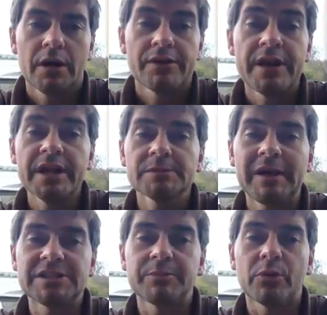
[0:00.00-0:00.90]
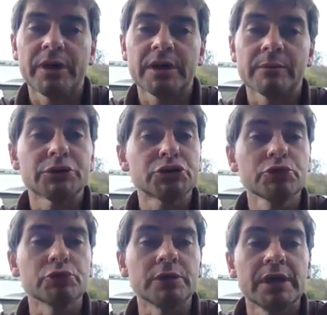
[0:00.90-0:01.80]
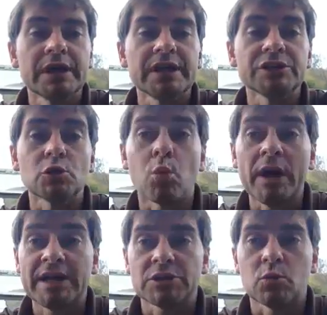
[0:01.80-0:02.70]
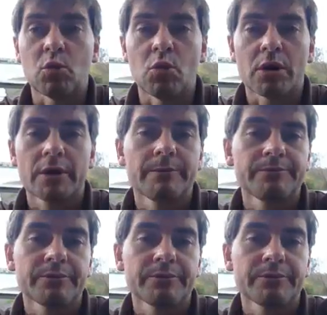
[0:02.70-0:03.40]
The next major point, number 2, is where to walk.